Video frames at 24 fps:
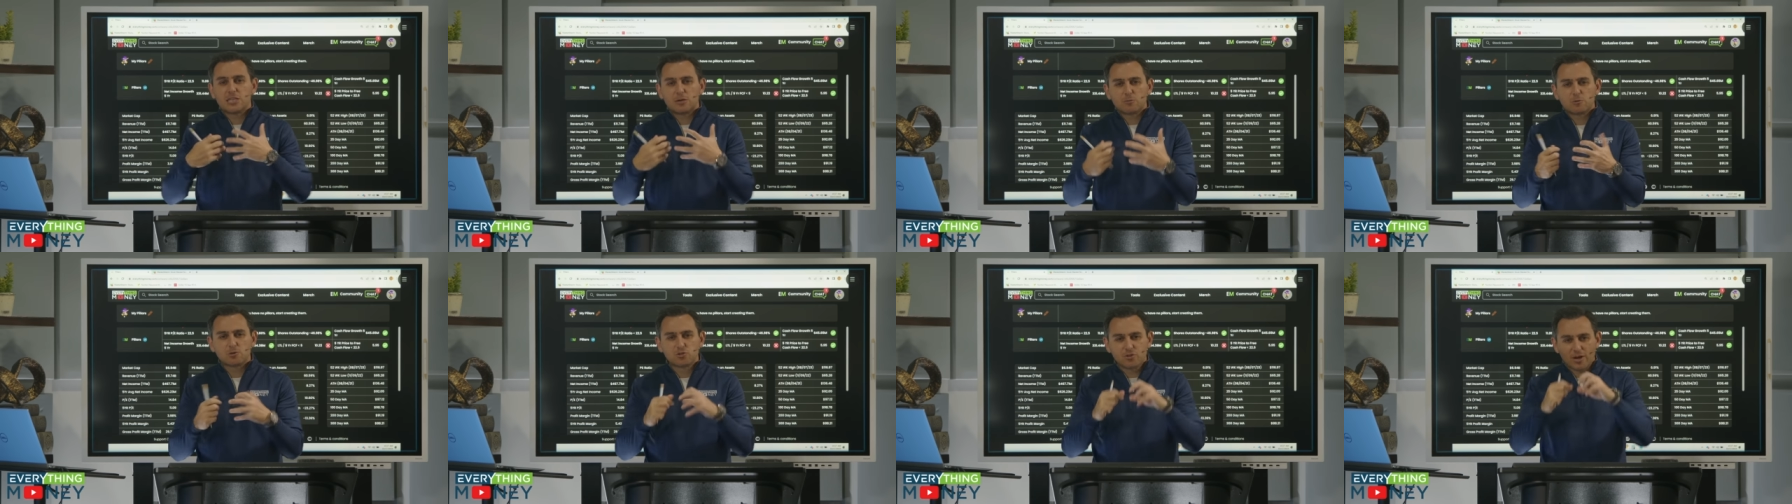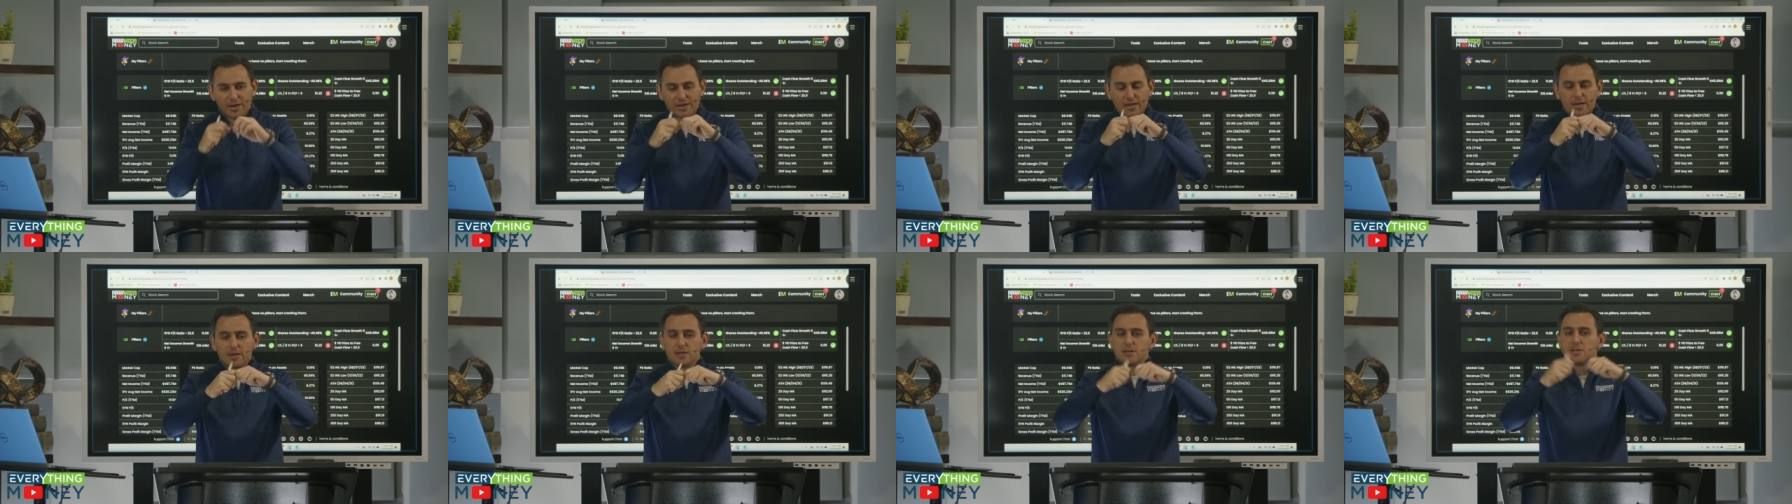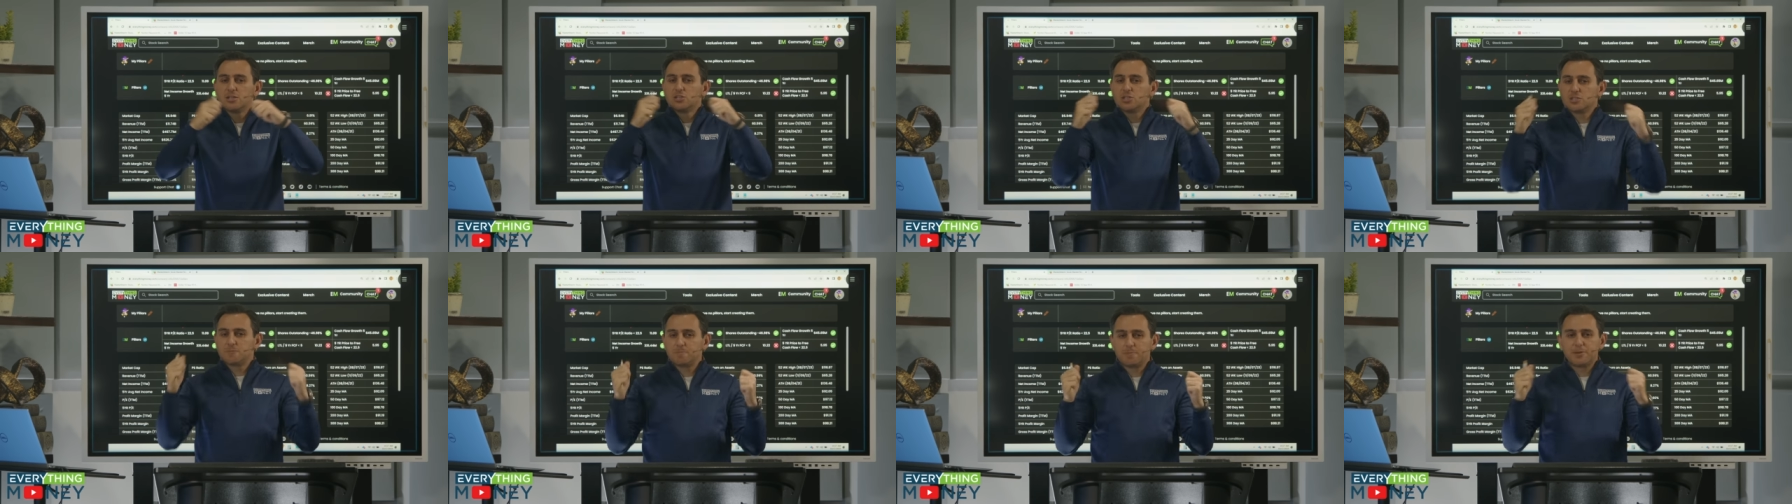that we're trying to
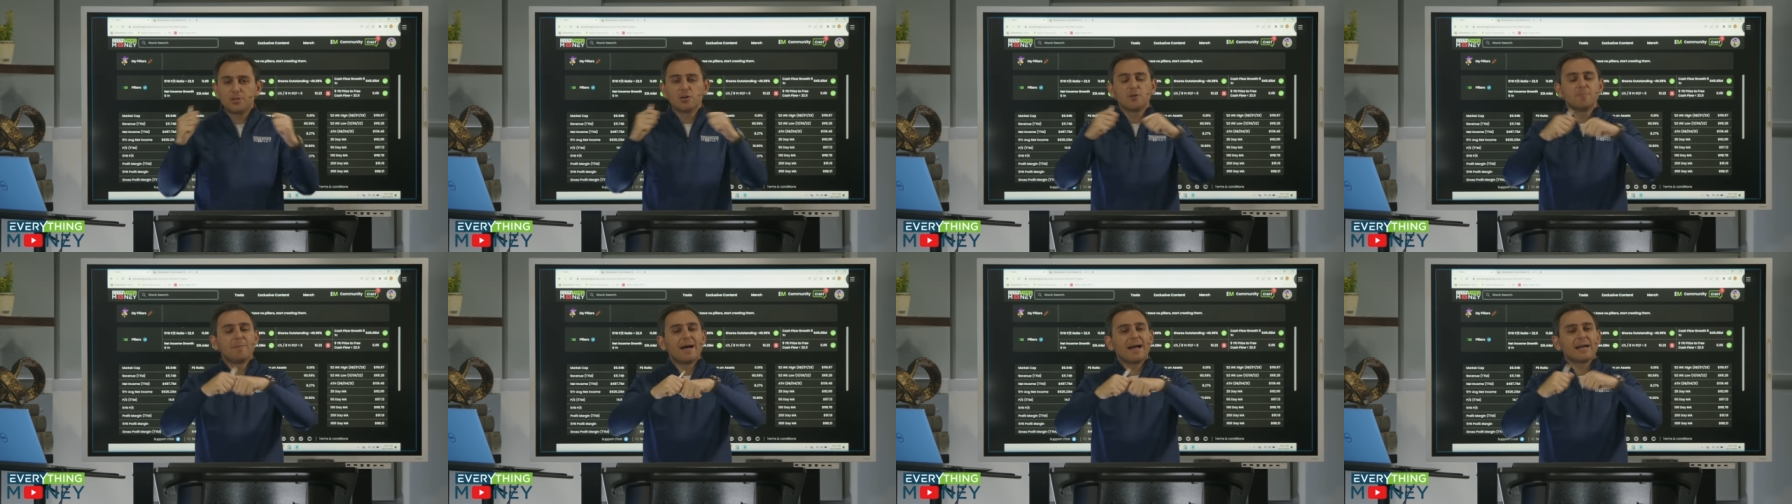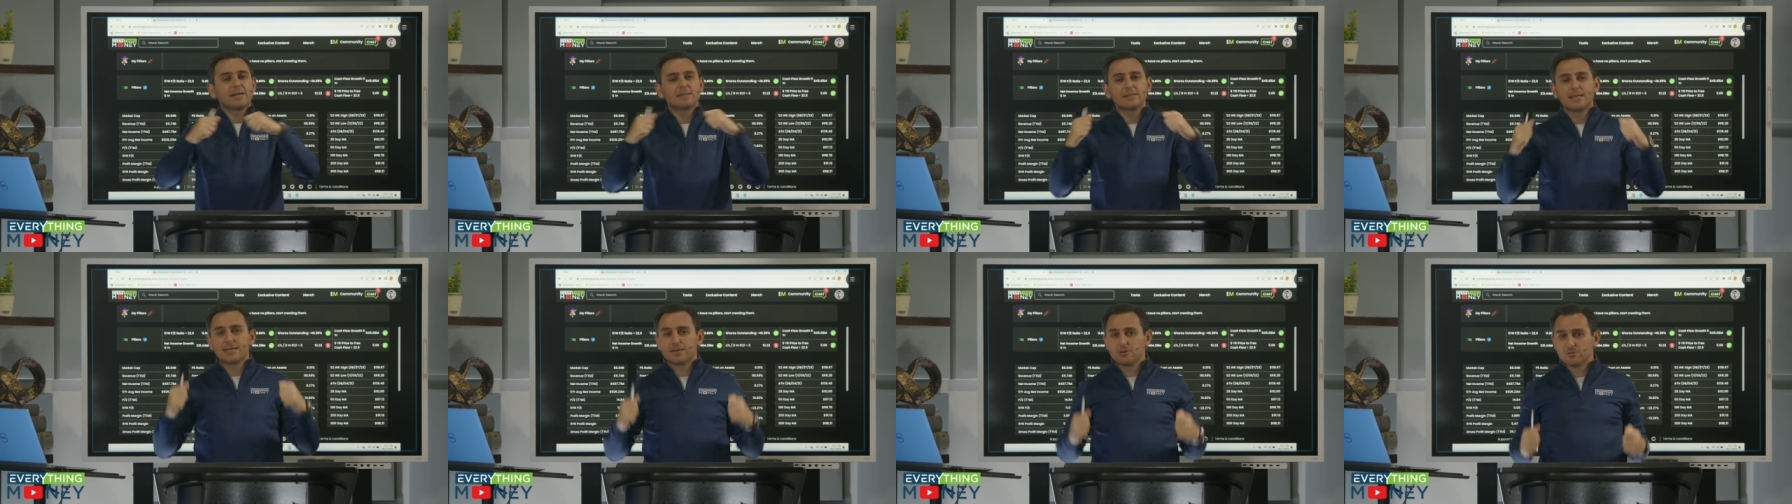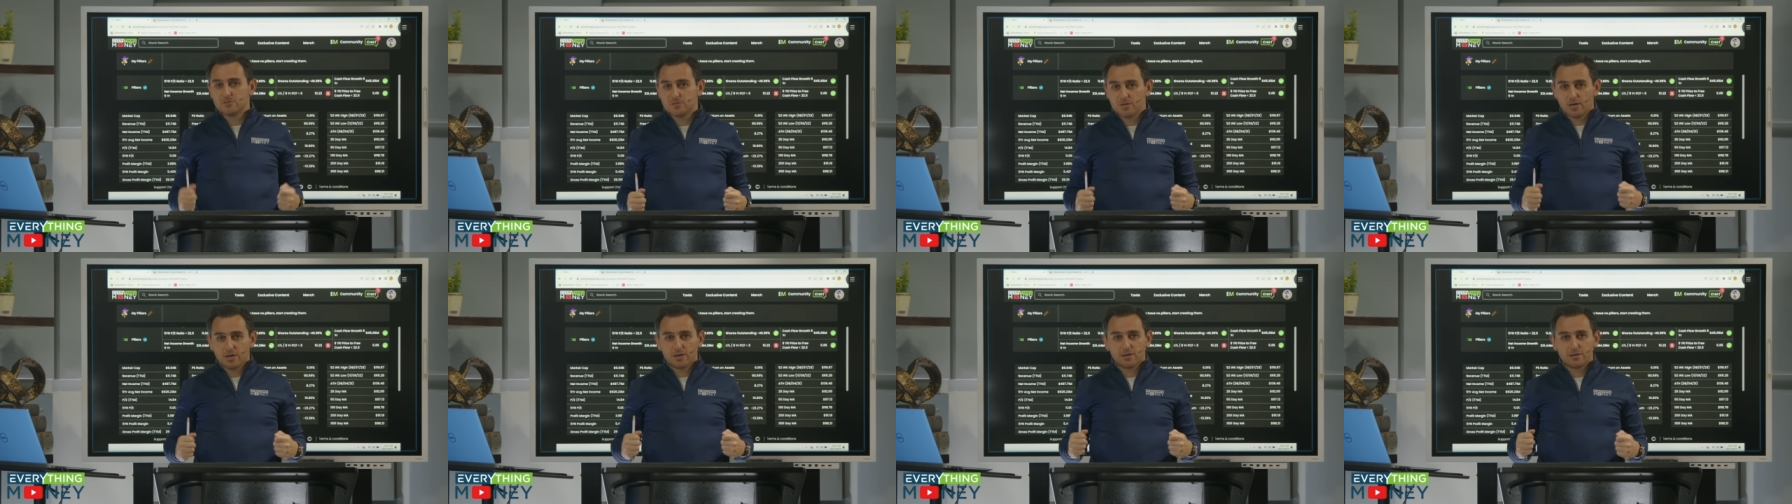just peel back
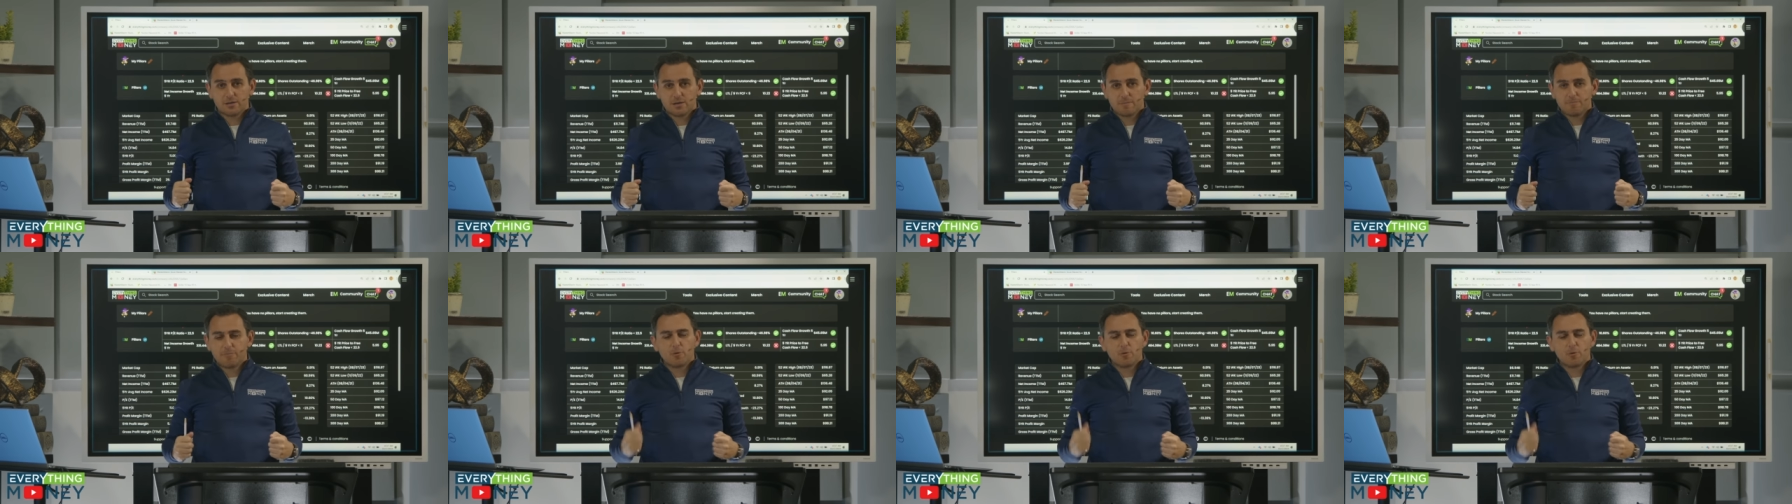layers on.